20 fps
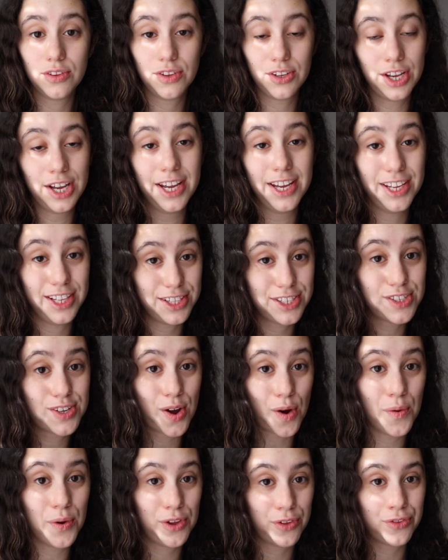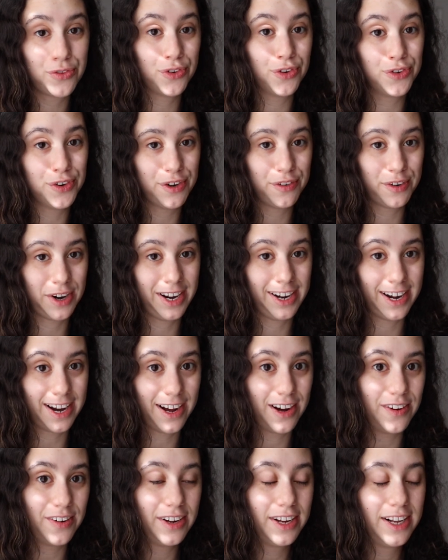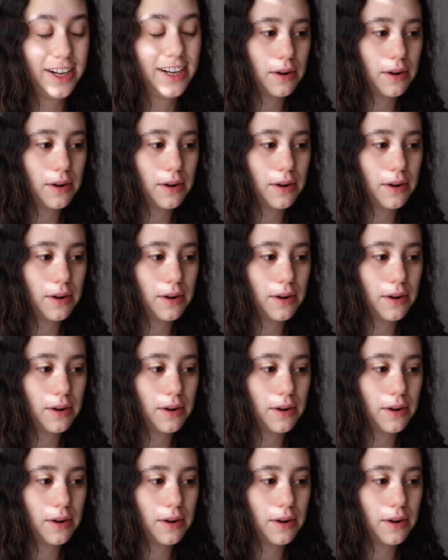it's going through it right now.